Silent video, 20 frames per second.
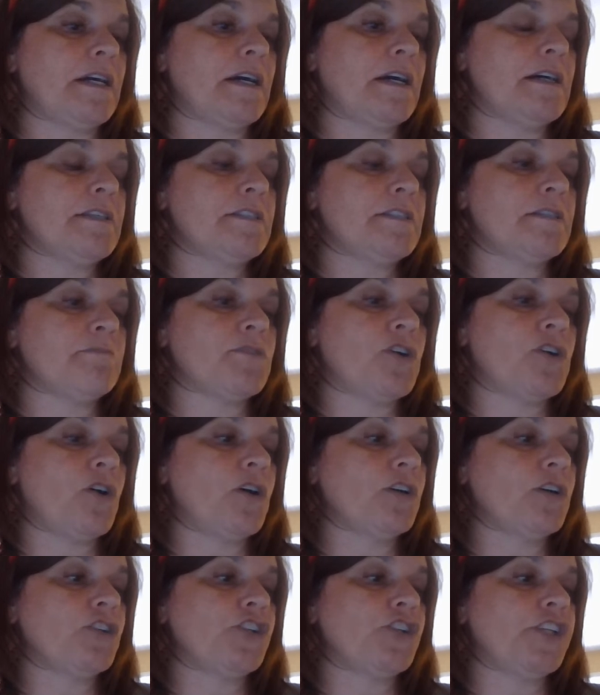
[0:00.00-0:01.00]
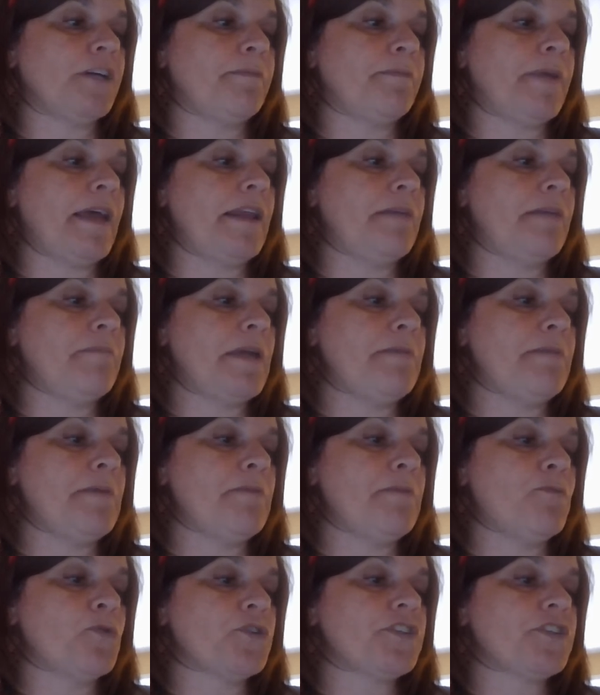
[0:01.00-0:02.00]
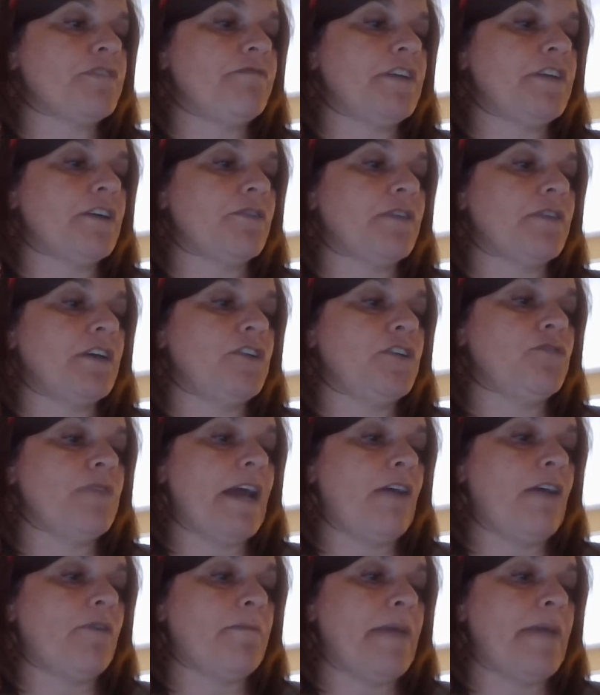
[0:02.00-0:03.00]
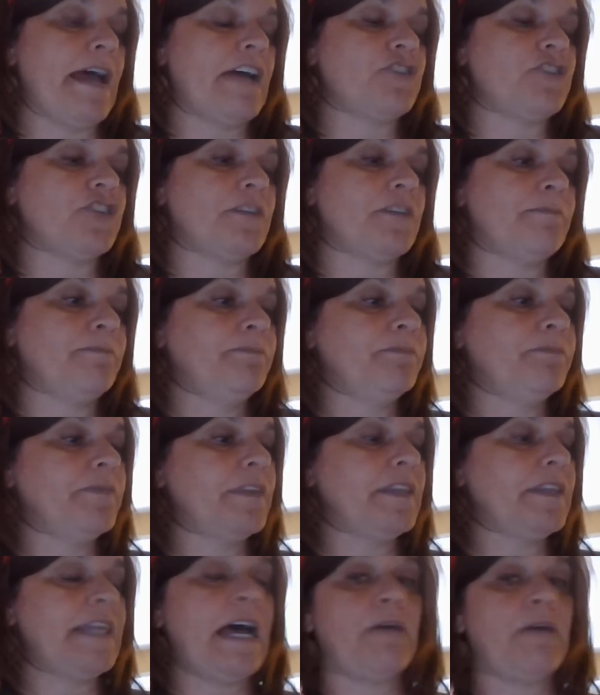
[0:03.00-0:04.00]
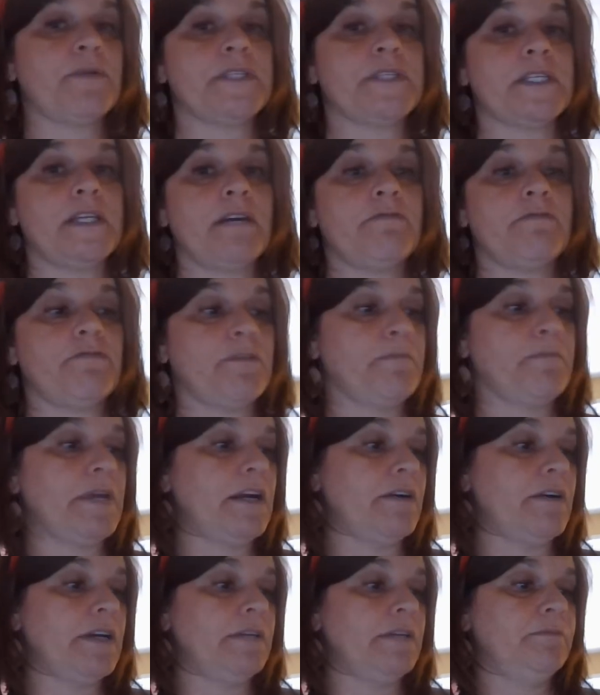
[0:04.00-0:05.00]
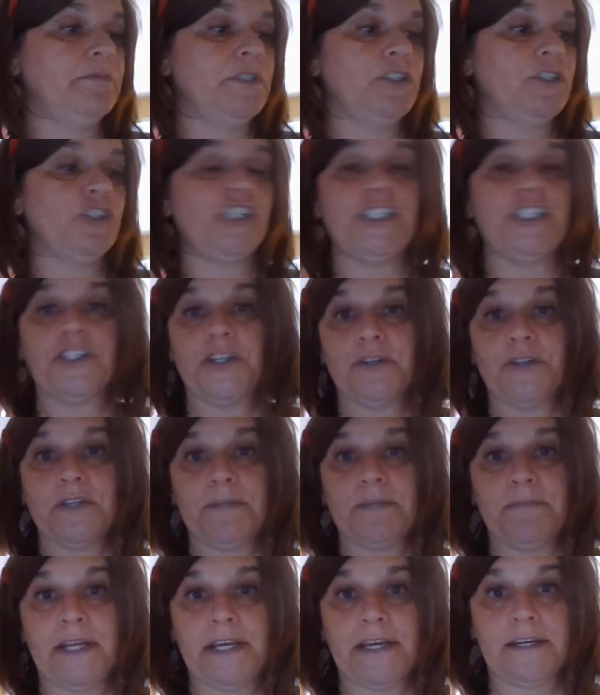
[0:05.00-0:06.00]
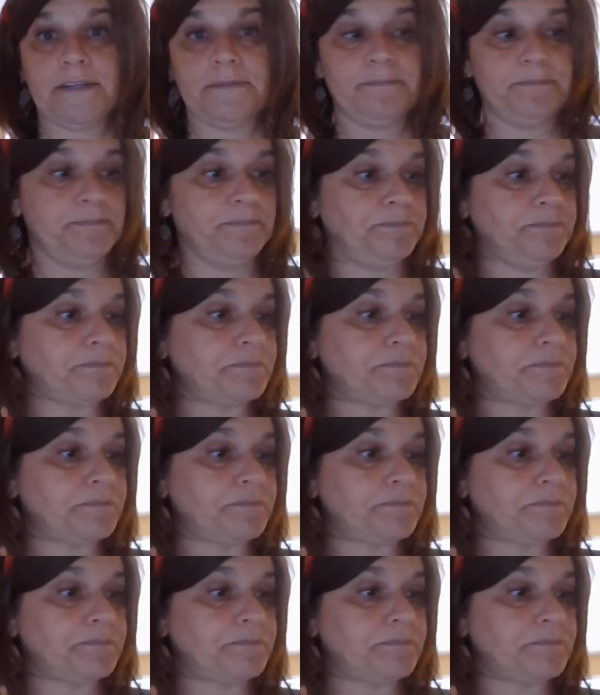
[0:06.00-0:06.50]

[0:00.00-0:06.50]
accustomed to hardship, and it may be more severe than you now imagine. That was enough for Mary. She turned him down.